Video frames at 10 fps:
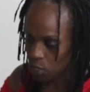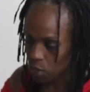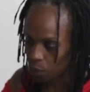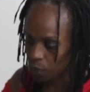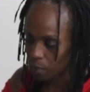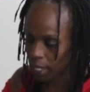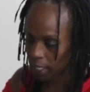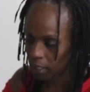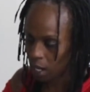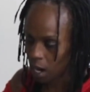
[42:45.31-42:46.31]
So if we
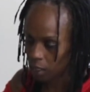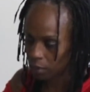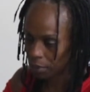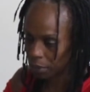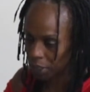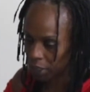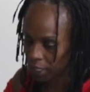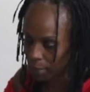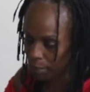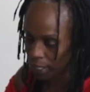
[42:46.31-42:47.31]
making the argument, we're going
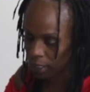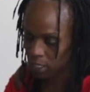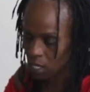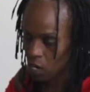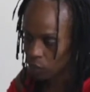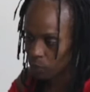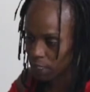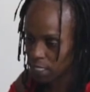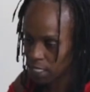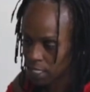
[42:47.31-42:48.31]
to keep making this
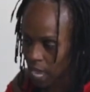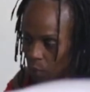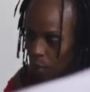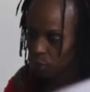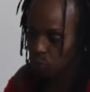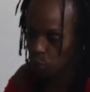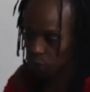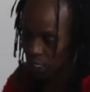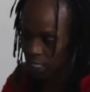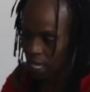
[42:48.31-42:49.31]
argument, this is how I was
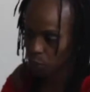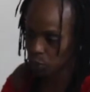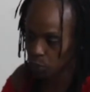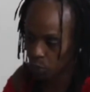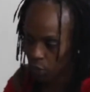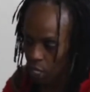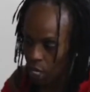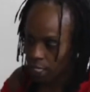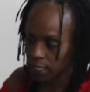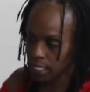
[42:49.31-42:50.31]
born, this is how I was born.
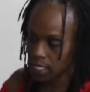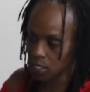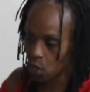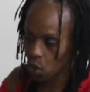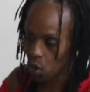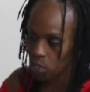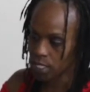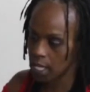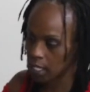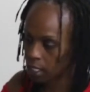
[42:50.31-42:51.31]
This is all
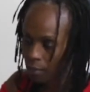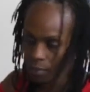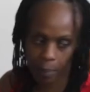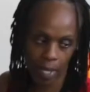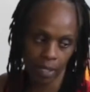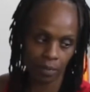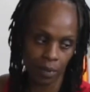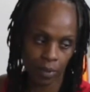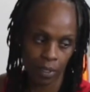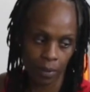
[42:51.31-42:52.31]
setting up for
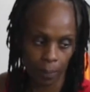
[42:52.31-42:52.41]
pedophilia.